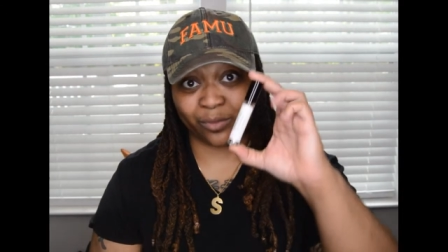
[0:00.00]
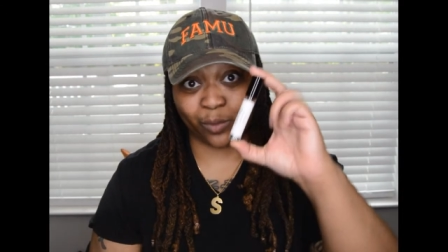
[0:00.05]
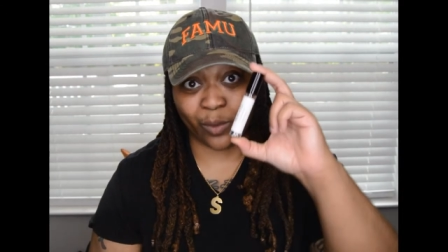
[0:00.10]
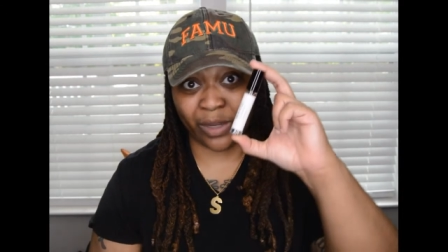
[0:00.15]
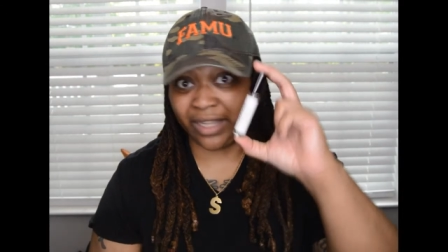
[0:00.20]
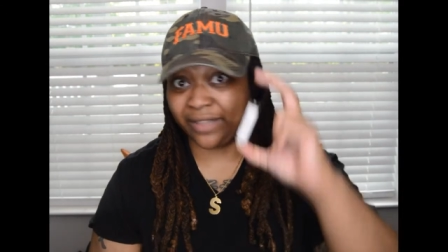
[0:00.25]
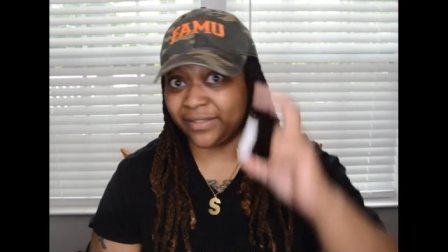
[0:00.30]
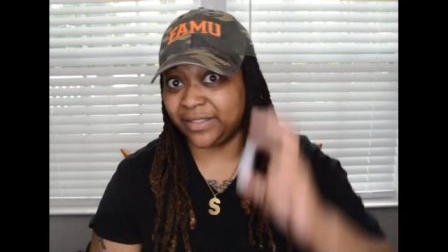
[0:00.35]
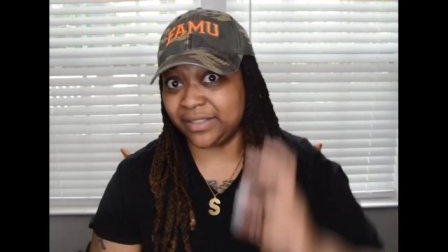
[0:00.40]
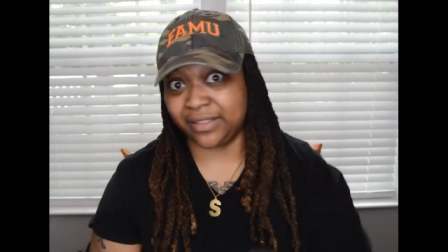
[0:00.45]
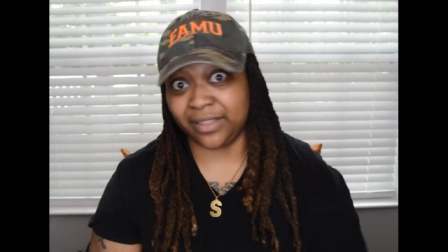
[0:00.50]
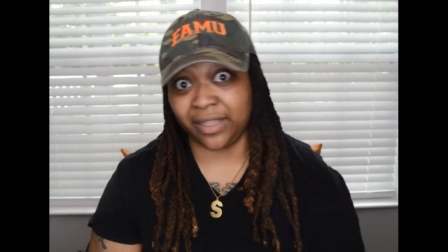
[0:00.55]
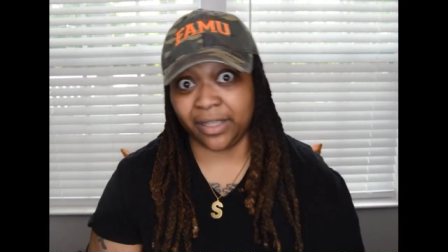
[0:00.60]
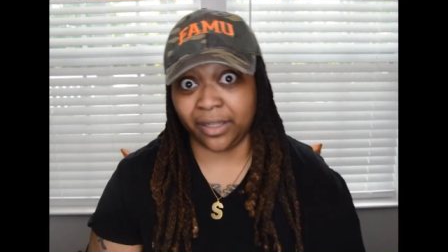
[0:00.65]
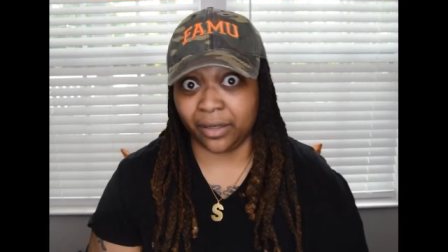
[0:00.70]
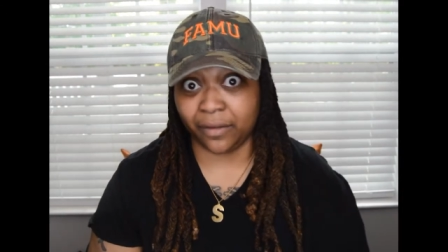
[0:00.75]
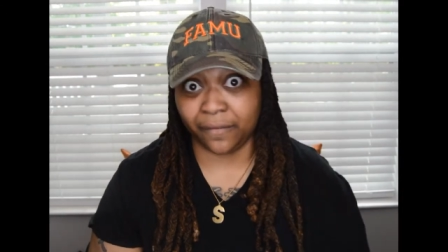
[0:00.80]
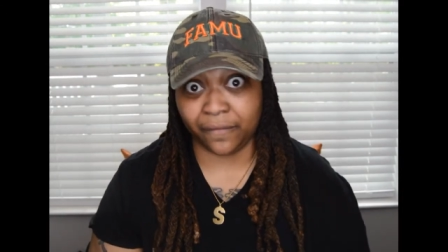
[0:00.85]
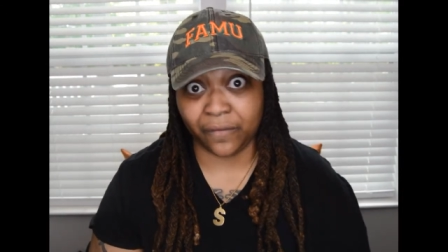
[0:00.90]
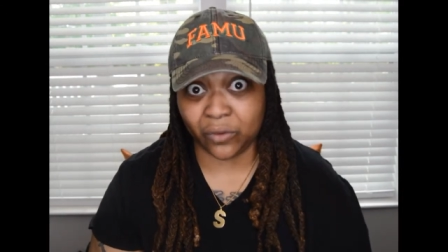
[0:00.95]
Waves is
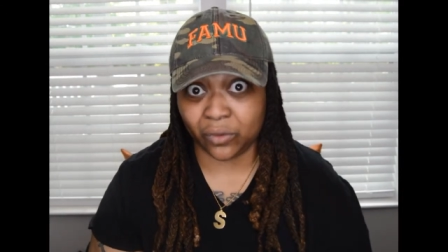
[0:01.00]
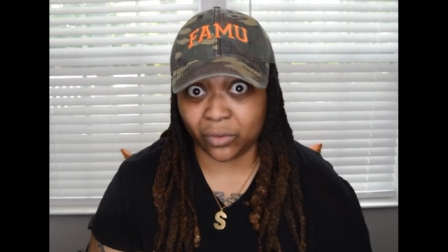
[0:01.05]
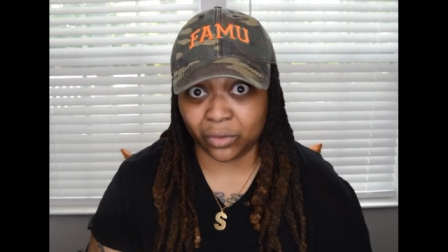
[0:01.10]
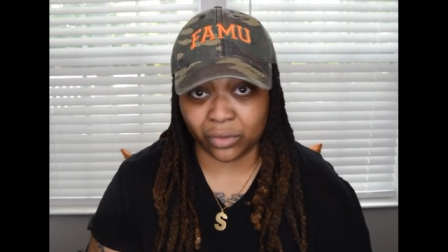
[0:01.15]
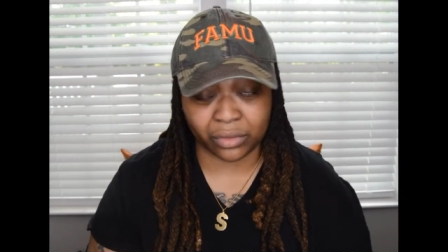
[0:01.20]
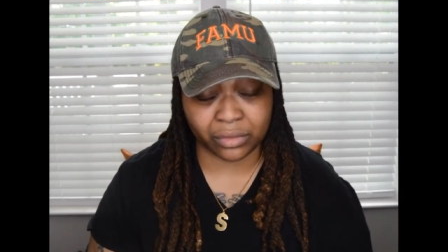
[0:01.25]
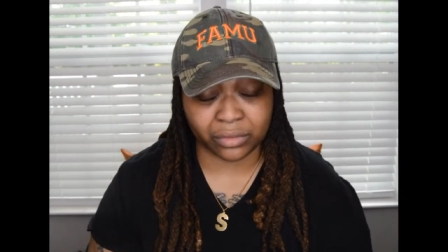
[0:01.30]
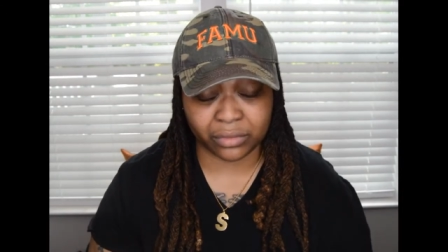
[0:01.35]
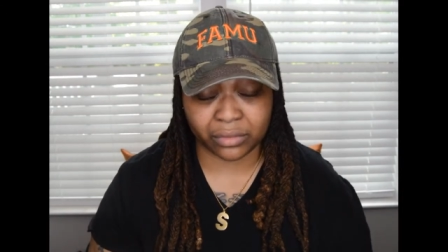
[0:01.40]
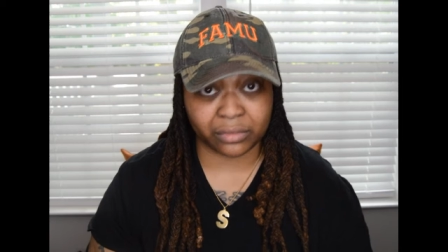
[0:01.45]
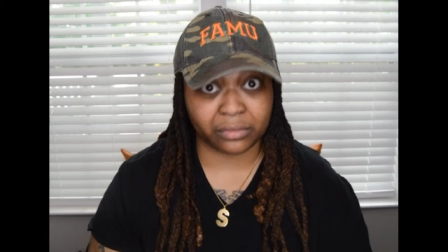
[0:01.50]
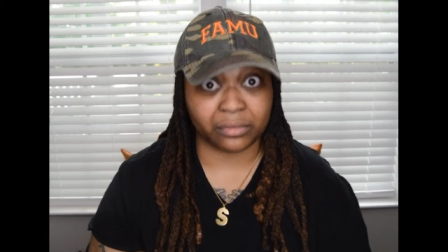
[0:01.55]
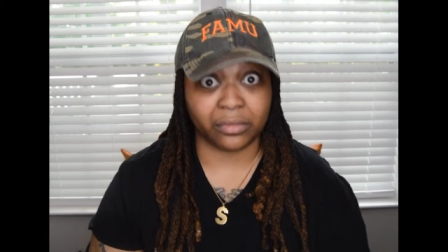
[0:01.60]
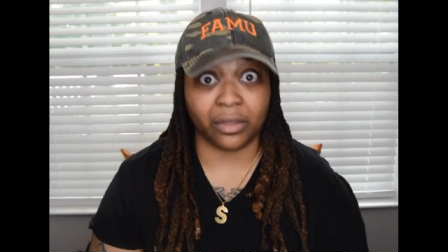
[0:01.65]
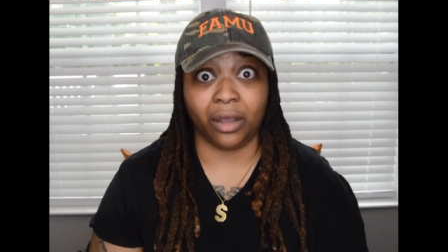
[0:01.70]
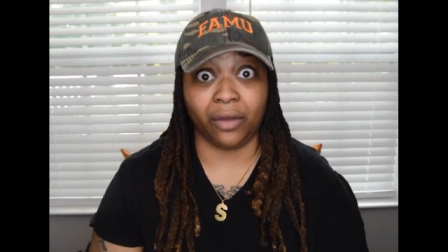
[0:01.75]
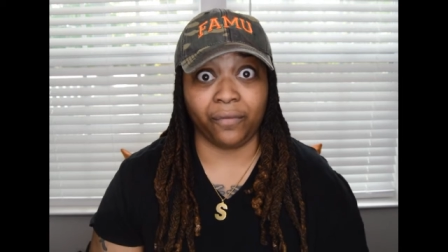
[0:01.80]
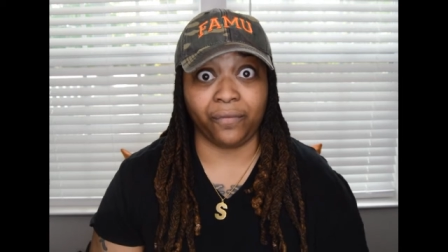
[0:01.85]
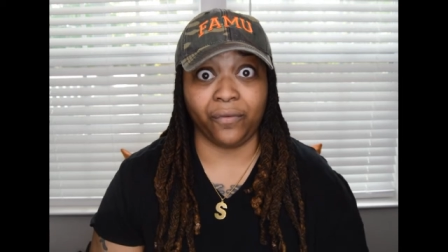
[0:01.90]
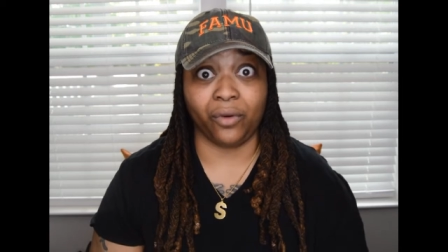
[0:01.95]
getting a full
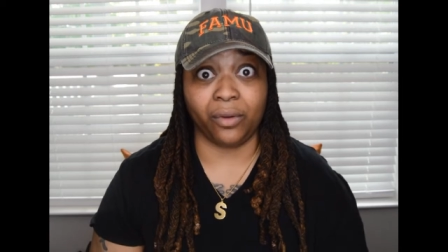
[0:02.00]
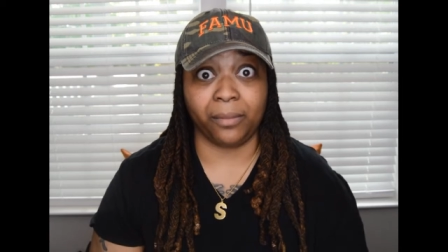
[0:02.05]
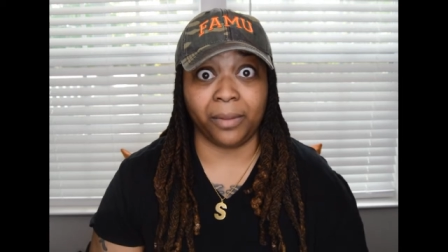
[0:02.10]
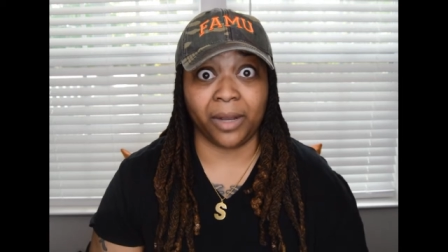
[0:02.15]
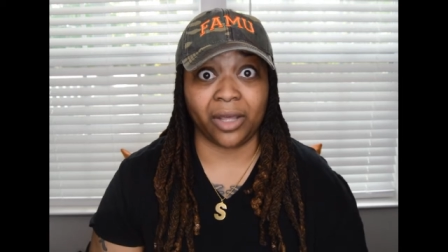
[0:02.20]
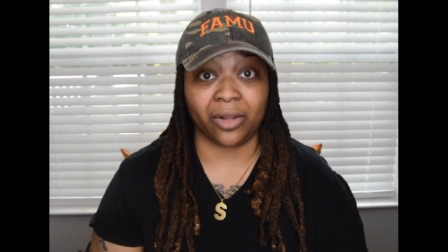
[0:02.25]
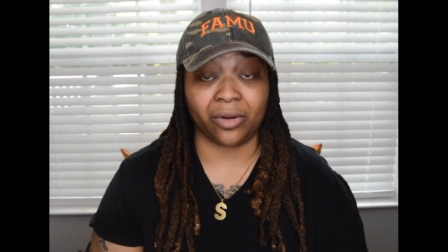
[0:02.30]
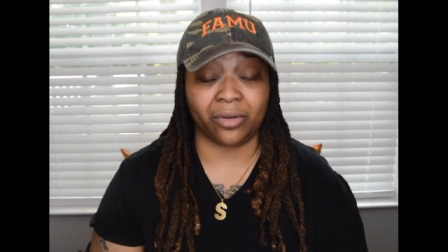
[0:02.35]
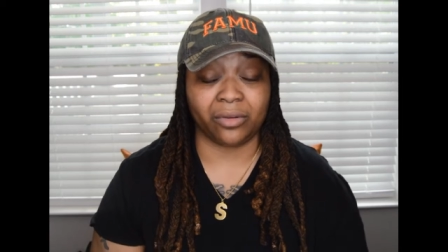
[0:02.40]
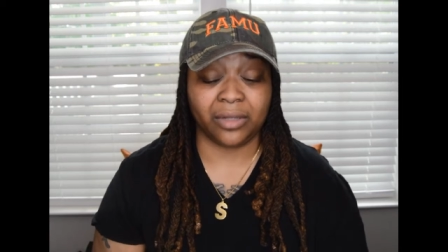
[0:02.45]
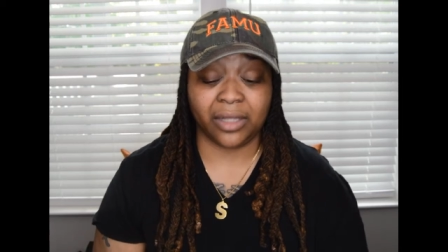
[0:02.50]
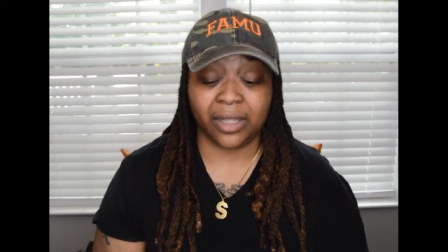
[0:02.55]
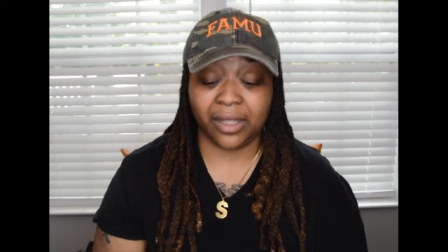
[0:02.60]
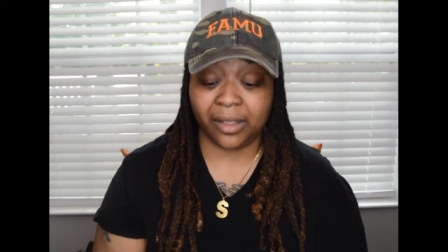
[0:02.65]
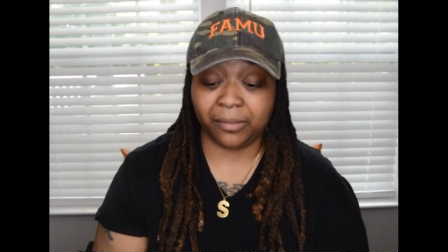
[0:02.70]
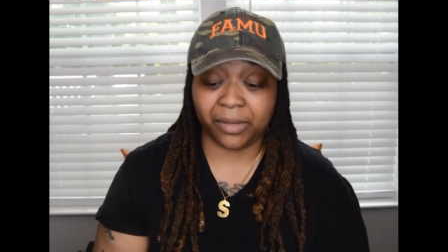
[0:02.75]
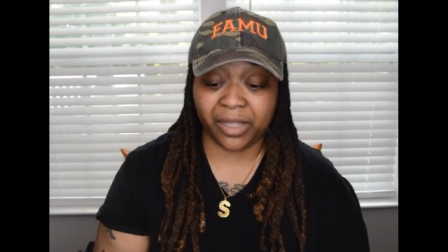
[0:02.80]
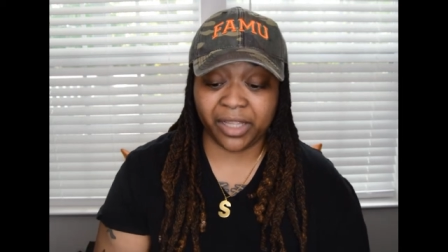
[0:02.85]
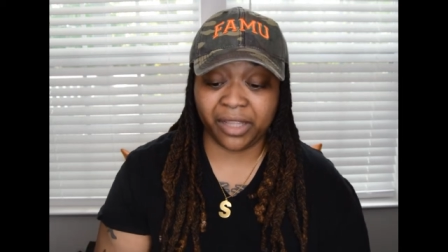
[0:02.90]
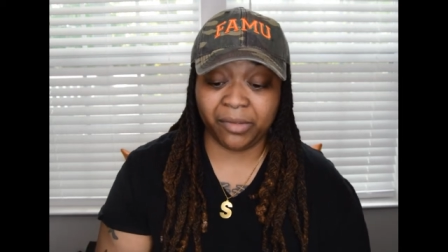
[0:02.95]
bottle,
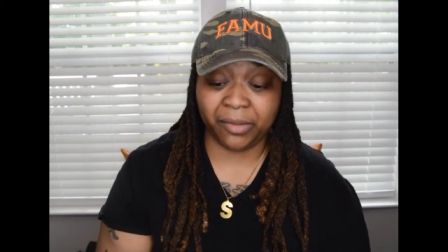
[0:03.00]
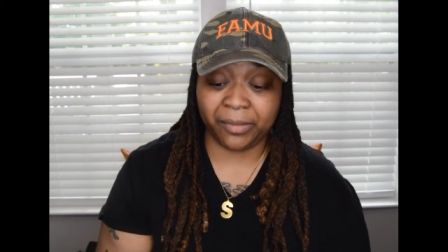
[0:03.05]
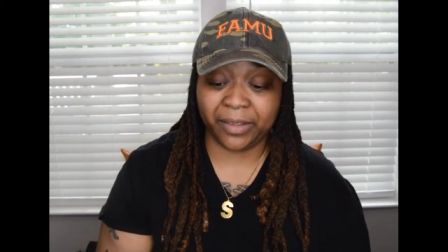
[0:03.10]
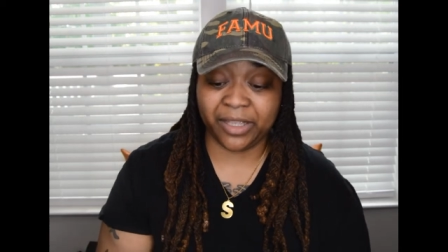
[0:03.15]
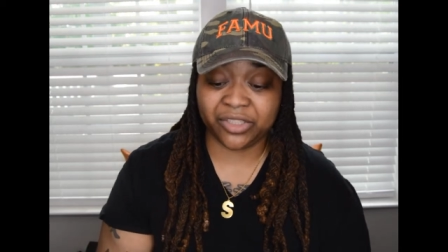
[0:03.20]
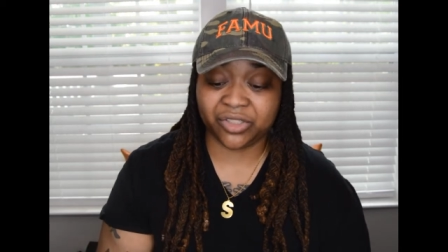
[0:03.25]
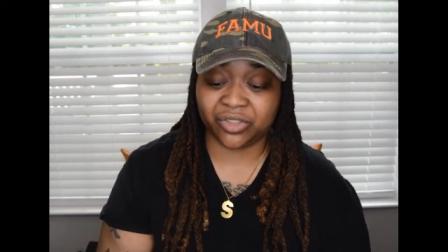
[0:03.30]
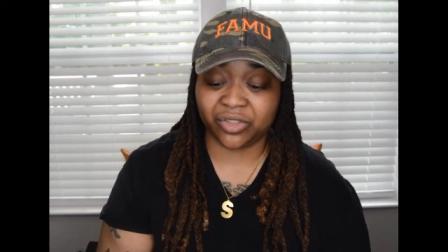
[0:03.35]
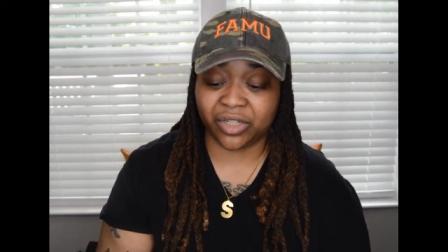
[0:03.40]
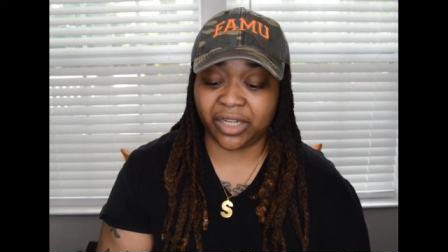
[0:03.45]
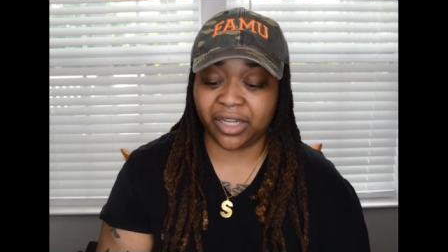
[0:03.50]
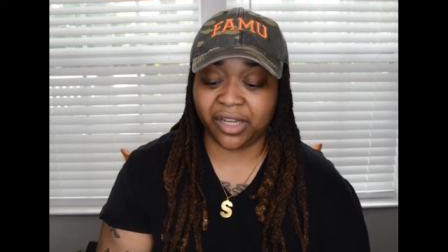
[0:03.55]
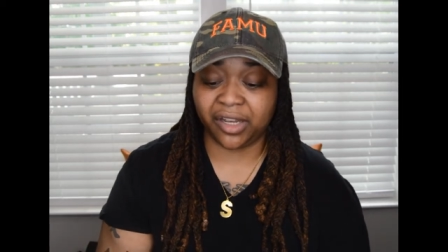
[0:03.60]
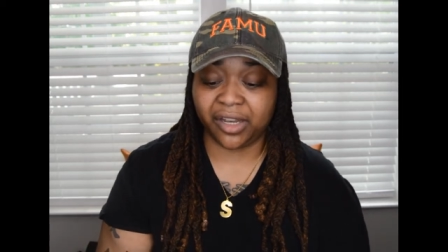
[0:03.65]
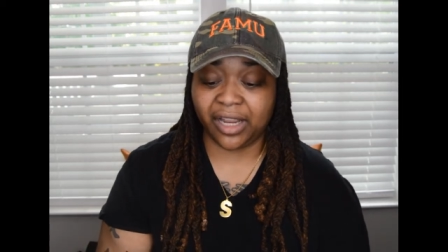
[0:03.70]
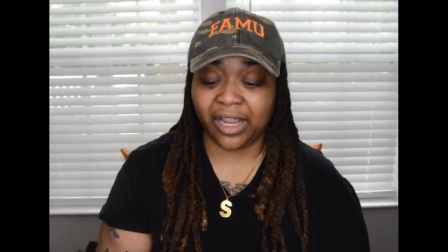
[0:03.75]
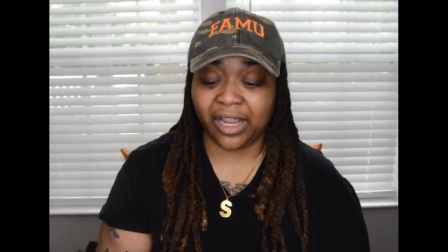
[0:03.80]
but MMX Straight,